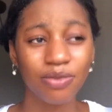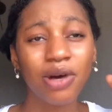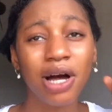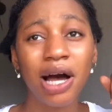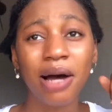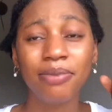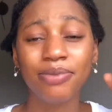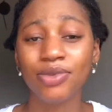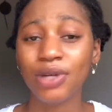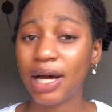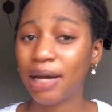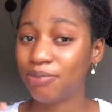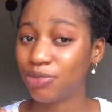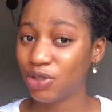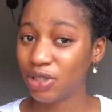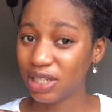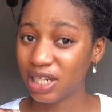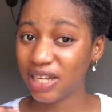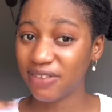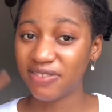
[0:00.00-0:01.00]
I'm
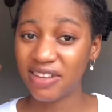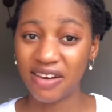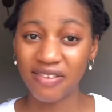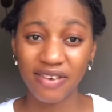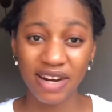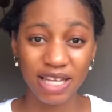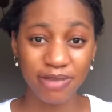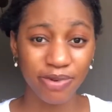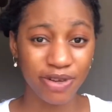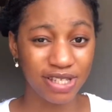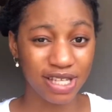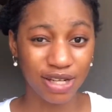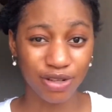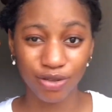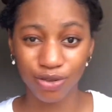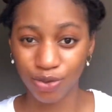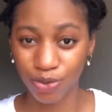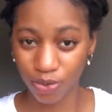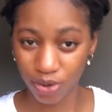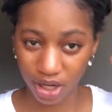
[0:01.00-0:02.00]
doing left and right because I don't
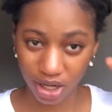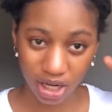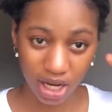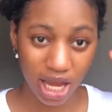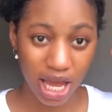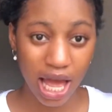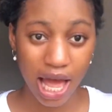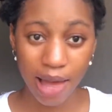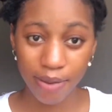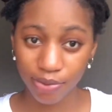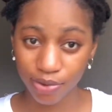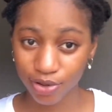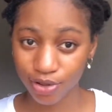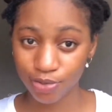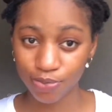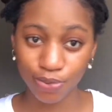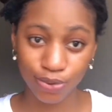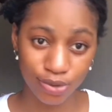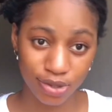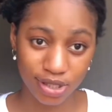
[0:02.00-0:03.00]
know where I'm gonna
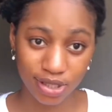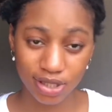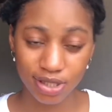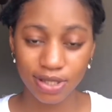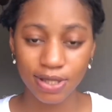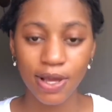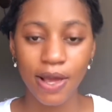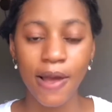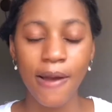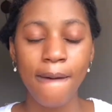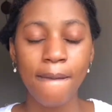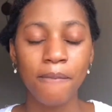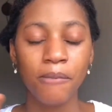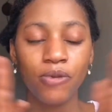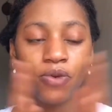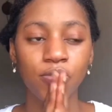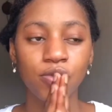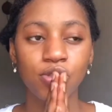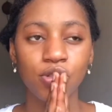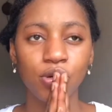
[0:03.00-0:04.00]
put it.
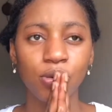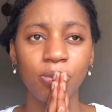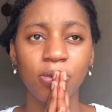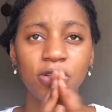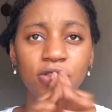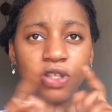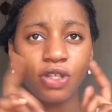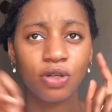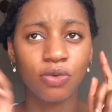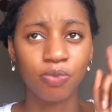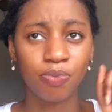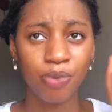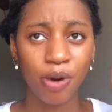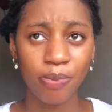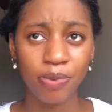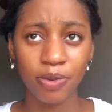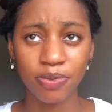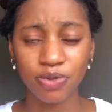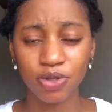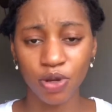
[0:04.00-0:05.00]
So, but it's gonna pop
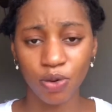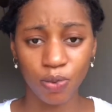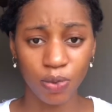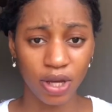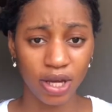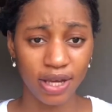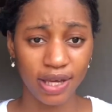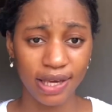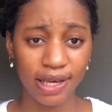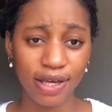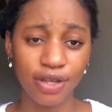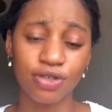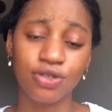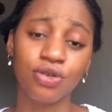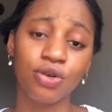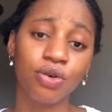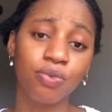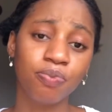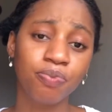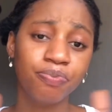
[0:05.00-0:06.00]
up somewhere here.
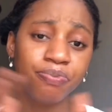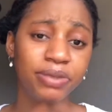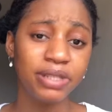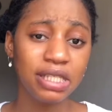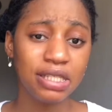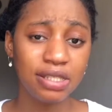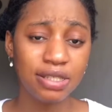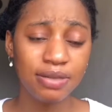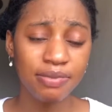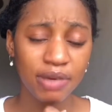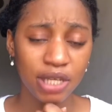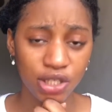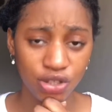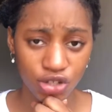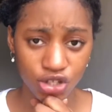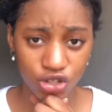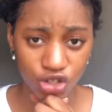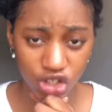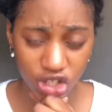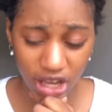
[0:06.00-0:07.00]
So please make sure
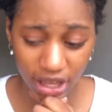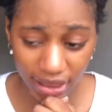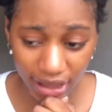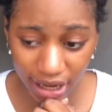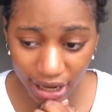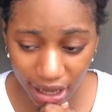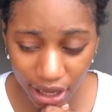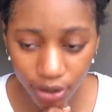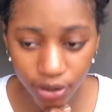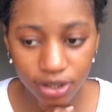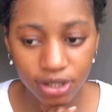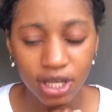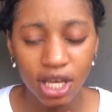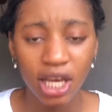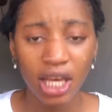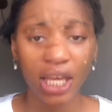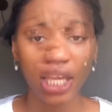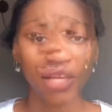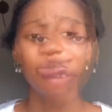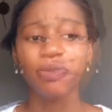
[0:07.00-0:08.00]
to check that out.
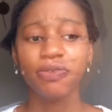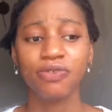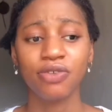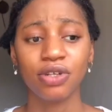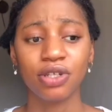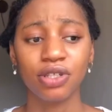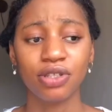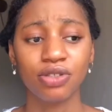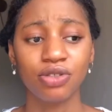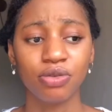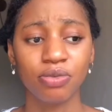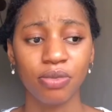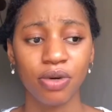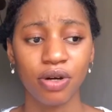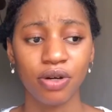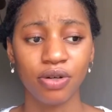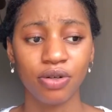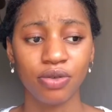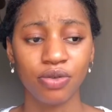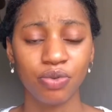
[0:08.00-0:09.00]
I'm gonna be vlogging
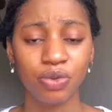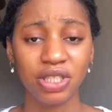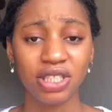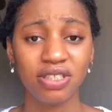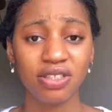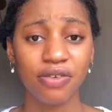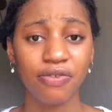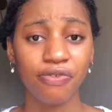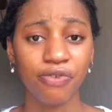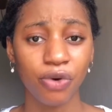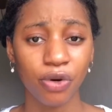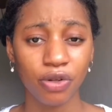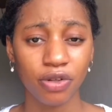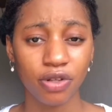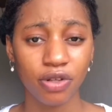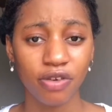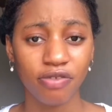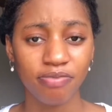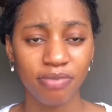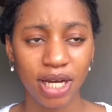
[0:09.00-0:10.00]
tomorrow, which is the 4th
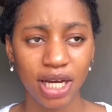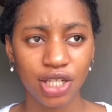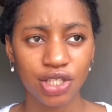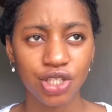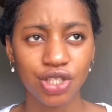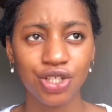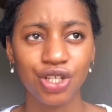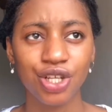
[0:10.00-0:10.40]
of March.